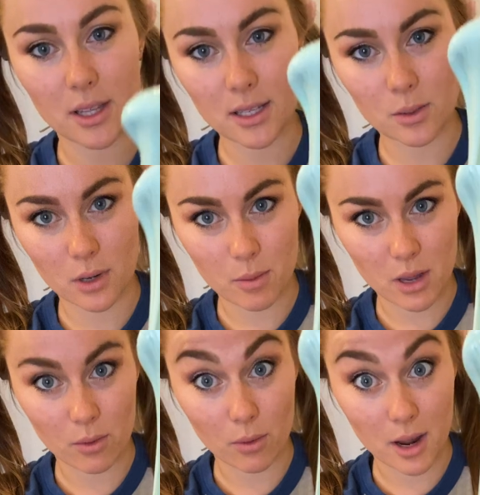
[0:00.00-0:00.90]
This is what I
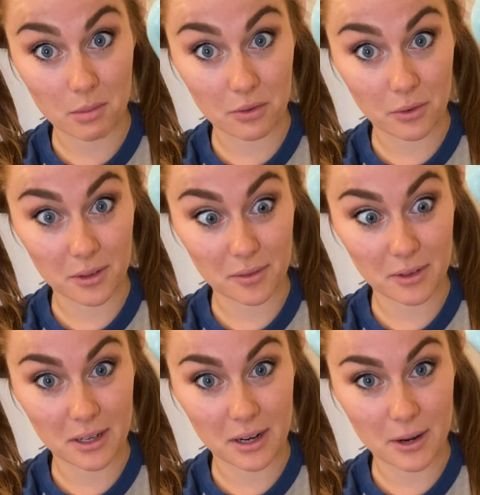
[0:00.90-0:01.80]
made right before the
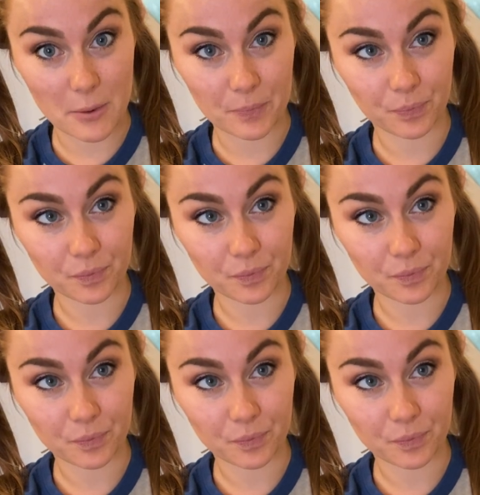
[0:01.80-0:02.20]
video.